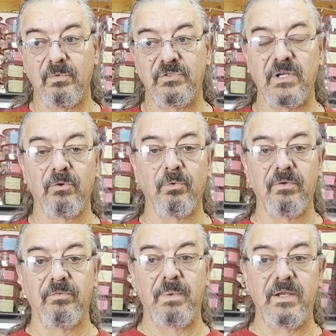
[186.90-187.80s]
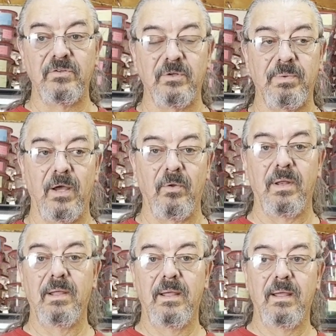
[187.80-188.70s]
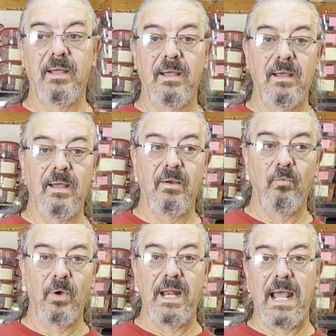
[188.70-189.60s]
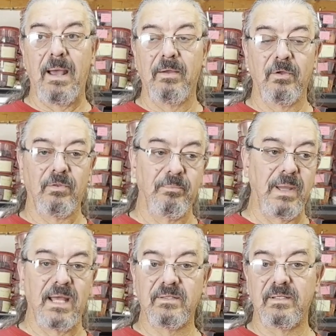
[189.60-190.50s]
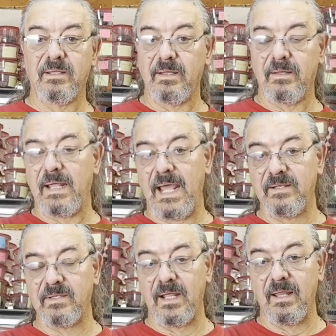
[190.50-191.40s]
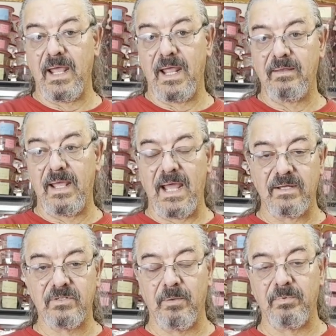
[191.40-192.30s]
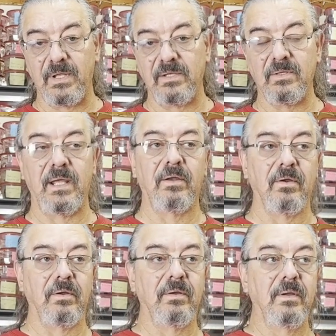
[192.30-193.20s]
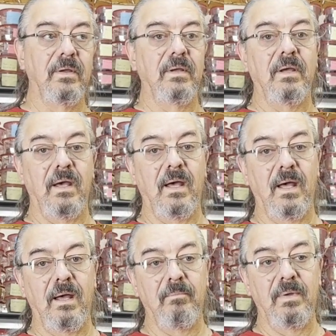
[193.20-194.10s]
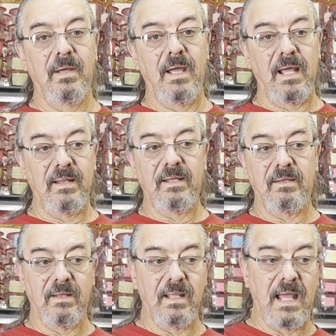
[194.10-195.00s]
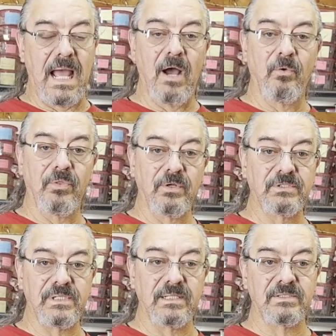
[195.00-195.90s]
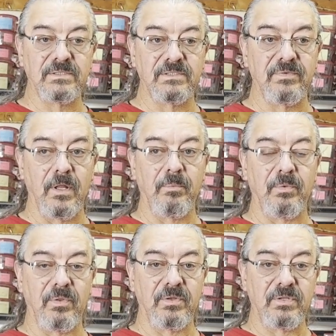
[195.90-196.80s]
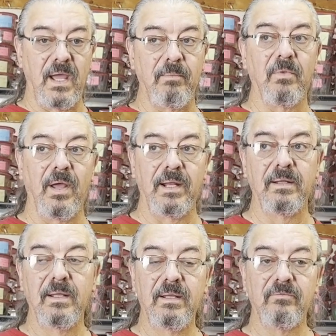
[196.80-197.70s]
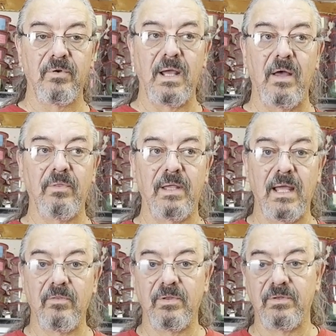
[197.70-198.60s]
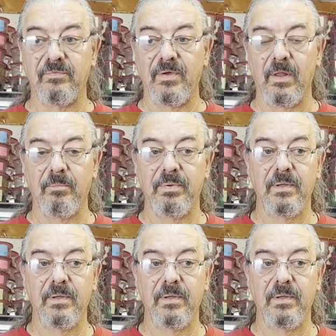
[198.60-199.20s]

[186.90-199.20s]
general information about the eggs get laid, they hatch a couple days later, and then how their senses develop in the timeline for how they develop.